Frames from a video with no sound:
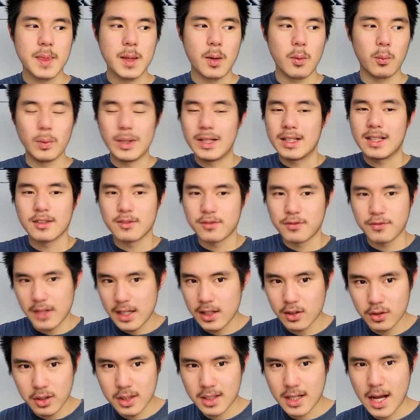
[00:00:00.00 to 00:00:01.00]
we can
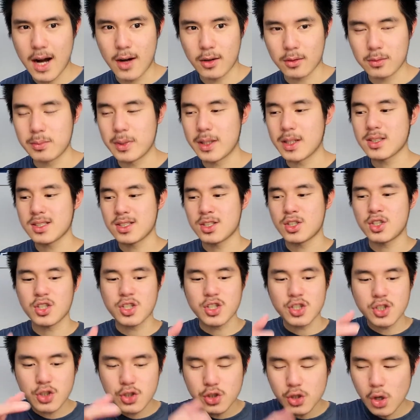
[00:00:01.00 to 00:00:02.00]
figure it out. Because it's
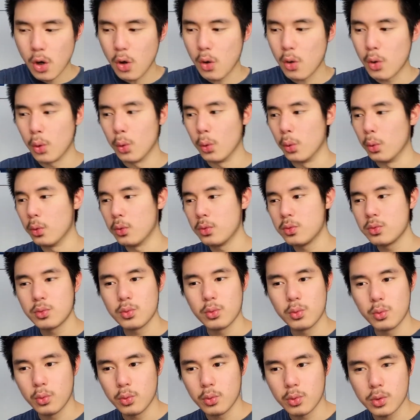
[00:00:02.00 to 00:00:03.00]
just so
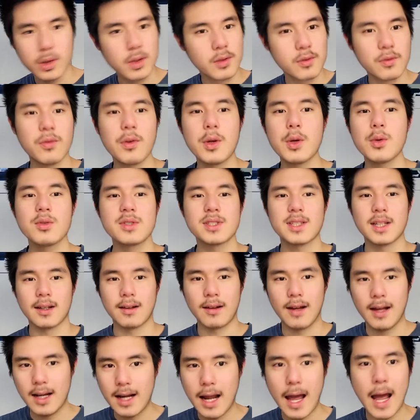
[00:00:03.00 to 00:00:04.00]

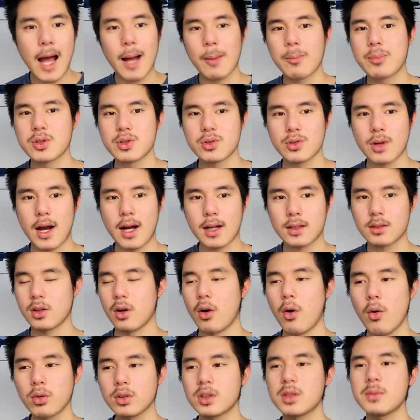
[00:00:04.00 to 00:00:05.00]
confusing and abstract.
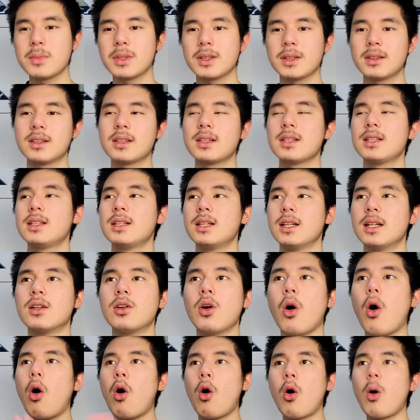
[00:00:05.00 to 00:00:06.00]
Ultimately,
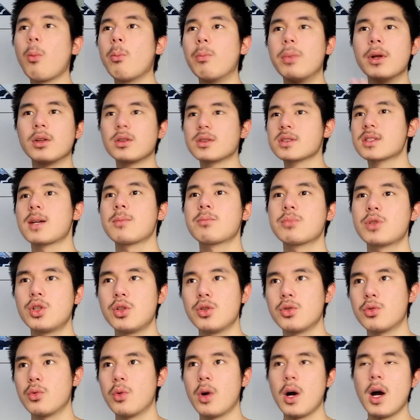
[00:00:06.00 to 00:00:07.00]
it all builds up
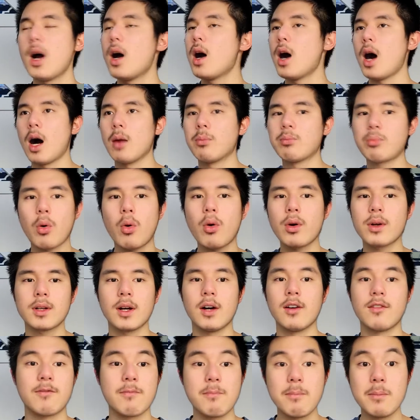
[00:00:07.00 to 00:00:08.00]
to a
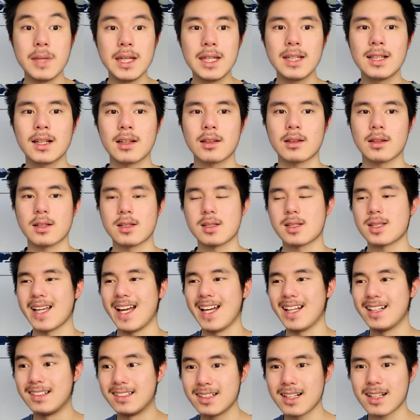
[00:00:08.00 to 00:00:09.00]
point of meaningless
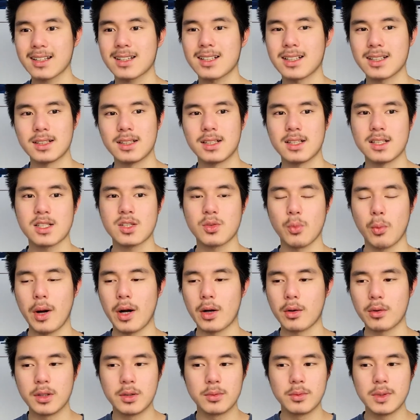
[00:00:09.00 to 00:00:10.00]
and nothingness
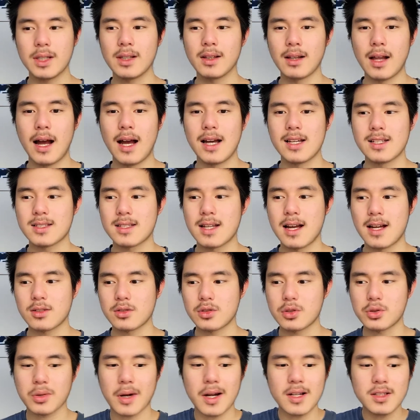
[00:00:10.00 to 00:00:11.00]
where we realize
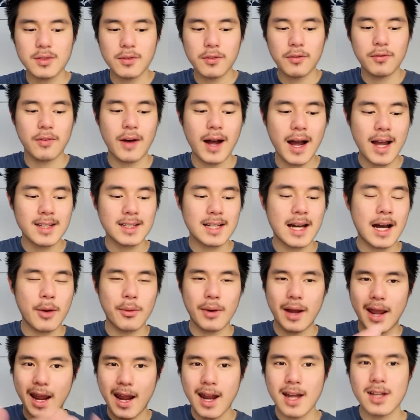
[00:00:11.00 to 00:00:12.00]
that trying to find
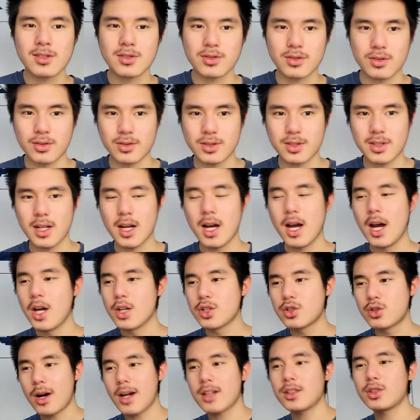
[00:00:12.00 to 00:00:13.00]
out answers,
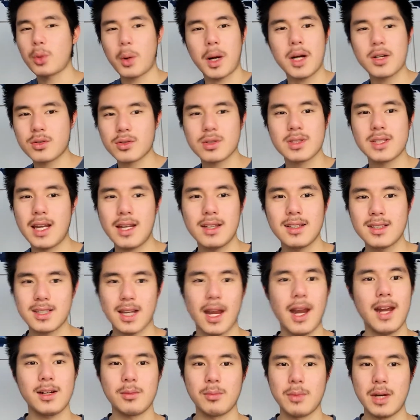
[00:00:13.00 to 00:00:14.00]
trying to understand this
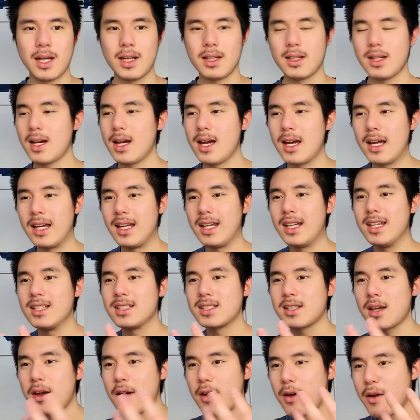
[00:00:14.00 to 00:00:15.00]
anime
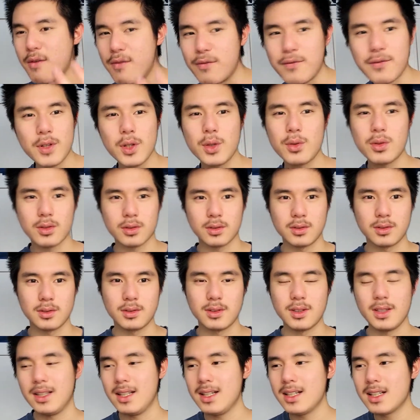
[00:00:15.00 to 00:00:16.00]
is futile.
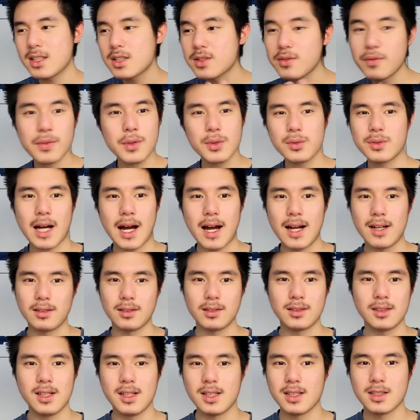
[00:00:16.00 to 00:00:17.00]
It is
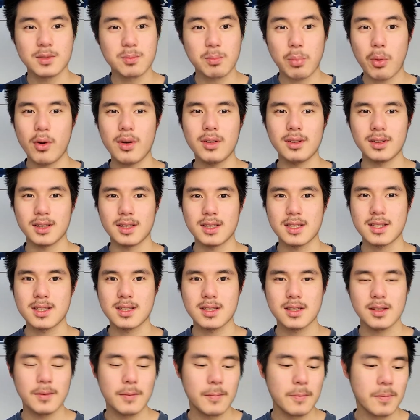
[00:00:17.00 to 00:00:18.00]
futile. It is
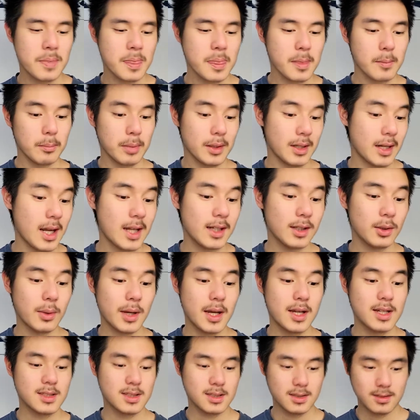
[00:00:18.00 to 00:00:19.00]
pointless. But
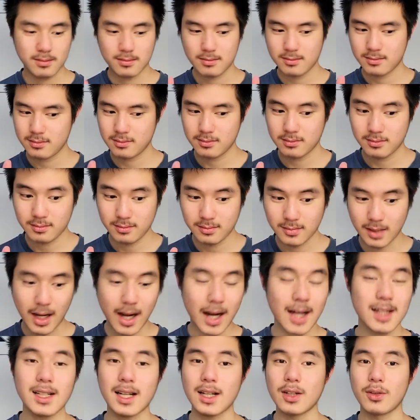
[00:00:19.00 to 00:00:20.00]
anyways,
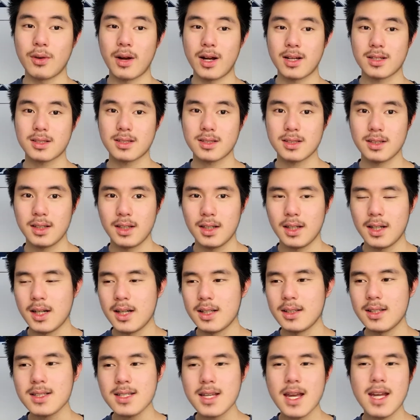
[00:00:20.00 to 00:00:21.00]
I digress.
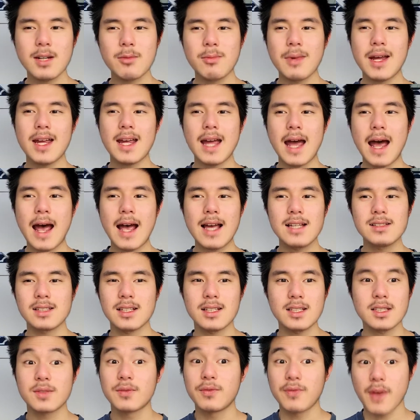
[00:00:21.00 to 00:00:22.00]
This anime has
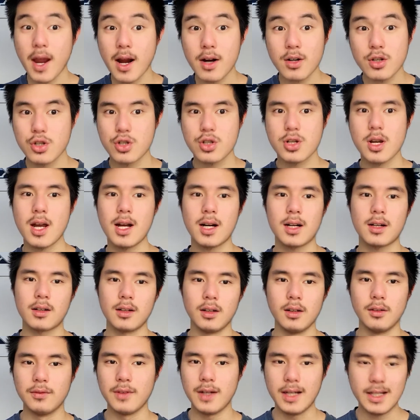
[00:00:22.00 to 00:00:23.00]
its fair share
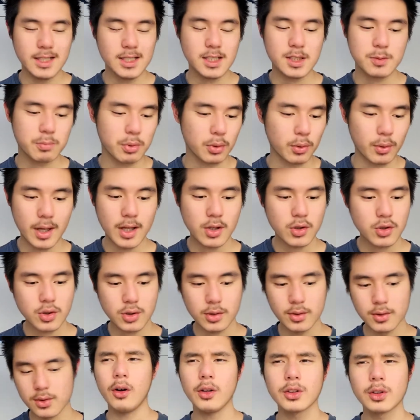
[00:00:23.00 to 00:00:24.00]
of
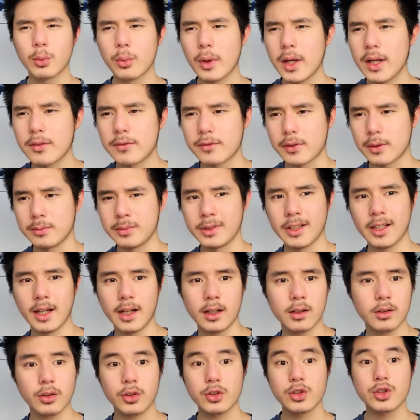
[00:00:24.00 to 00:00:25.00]
inspirations, all the way from the
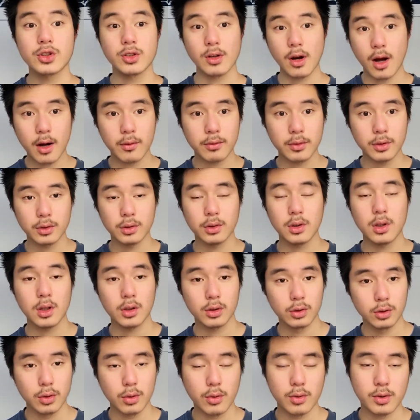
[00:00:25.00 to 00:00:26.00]
English novel
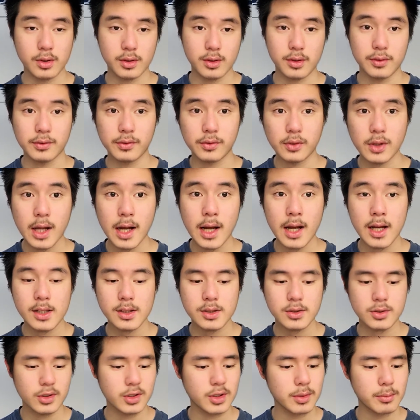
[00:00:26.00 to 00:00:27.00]
Lord of the
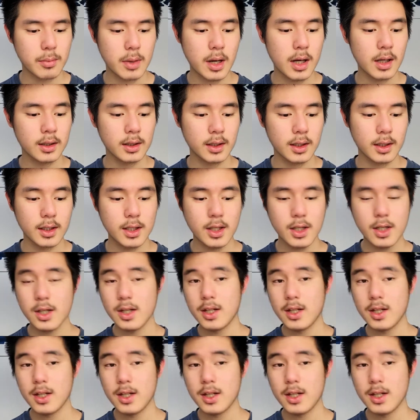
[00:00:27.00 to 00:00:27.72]
Flies to the manga